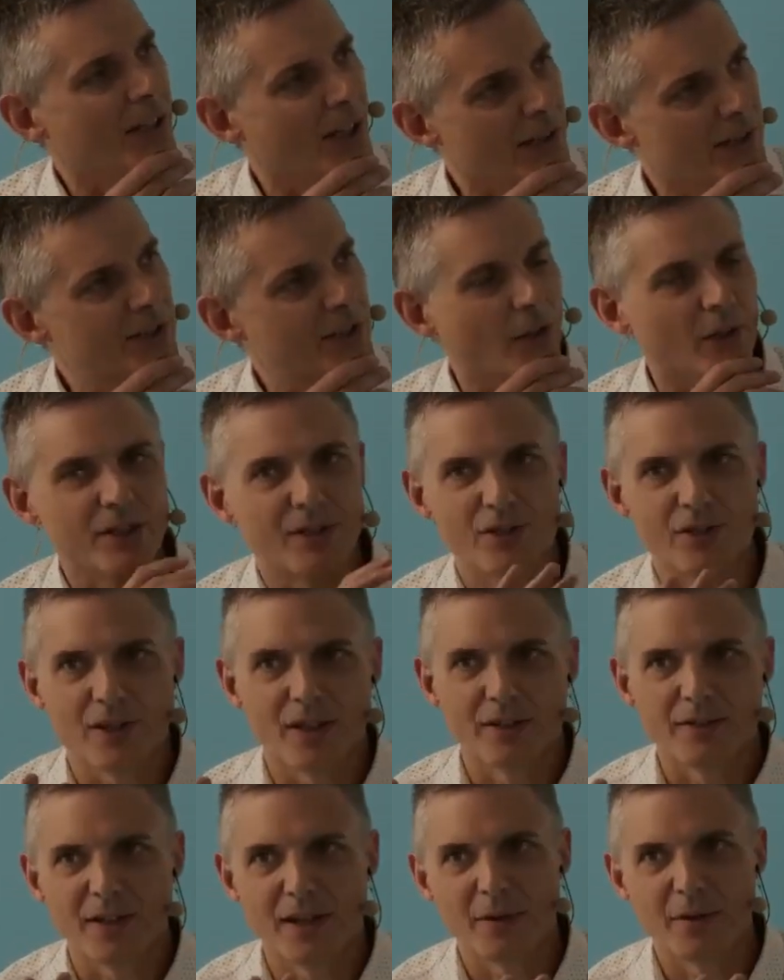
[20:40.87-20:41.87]
Okay, so it's
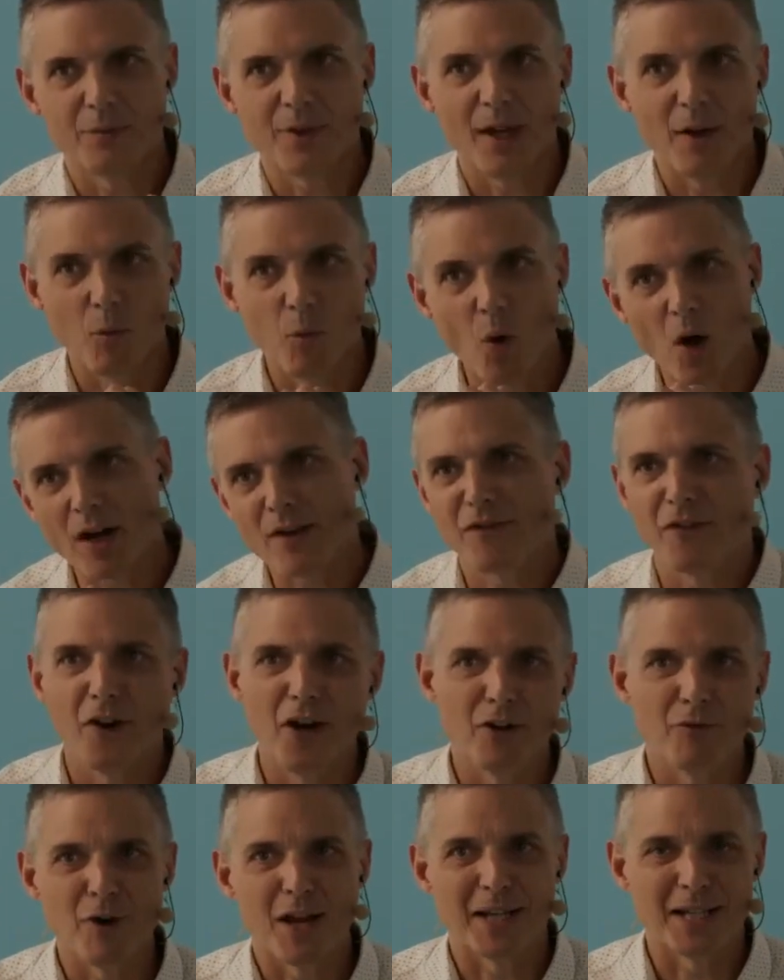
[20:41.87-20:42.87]
they're
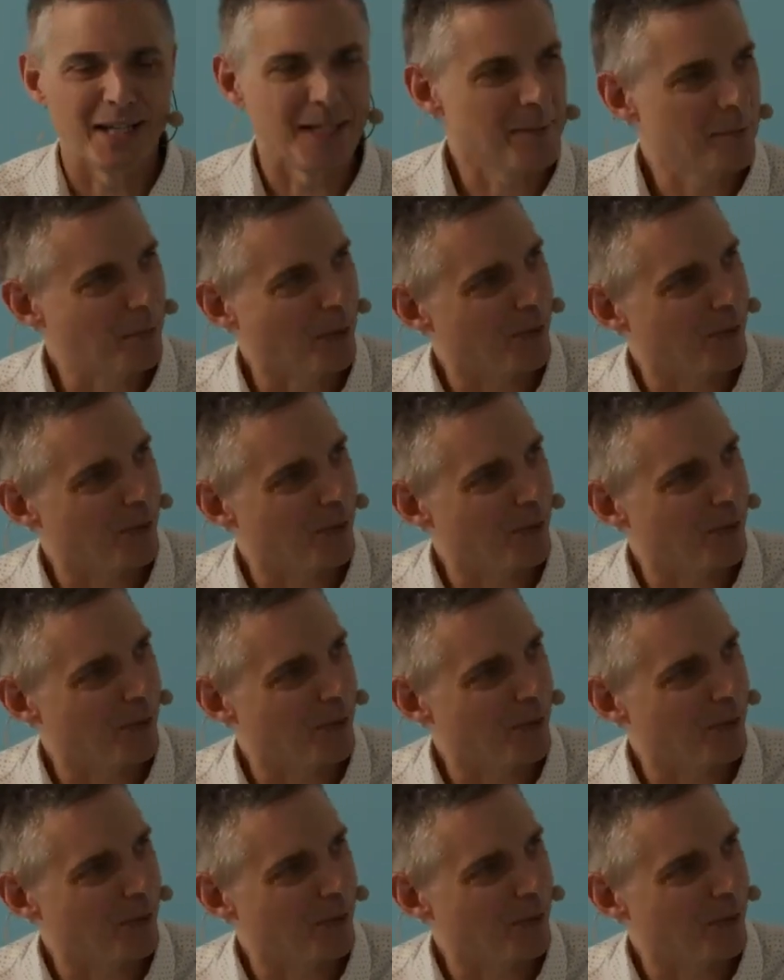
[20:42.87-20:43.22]
Wi-Fi ready,